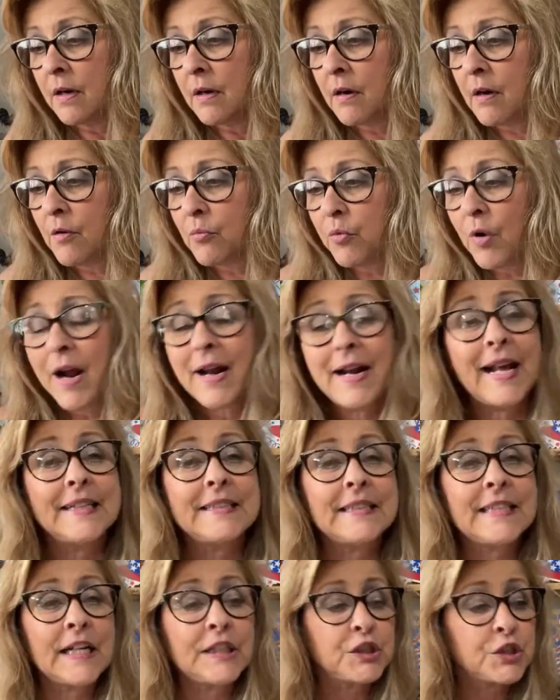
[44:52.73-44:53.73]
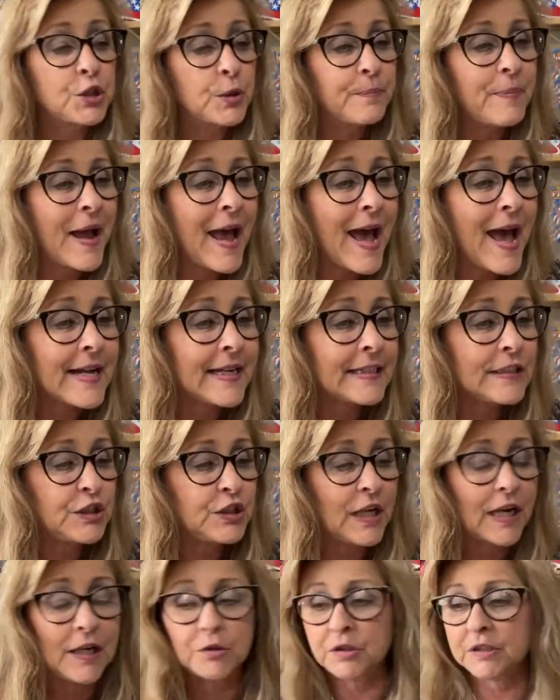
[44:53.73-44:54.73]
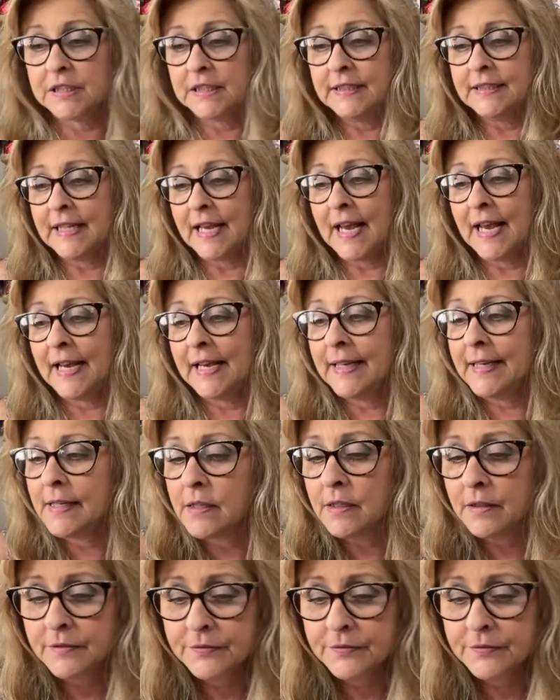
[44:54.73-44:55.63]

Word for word: All right, I sent your package out today.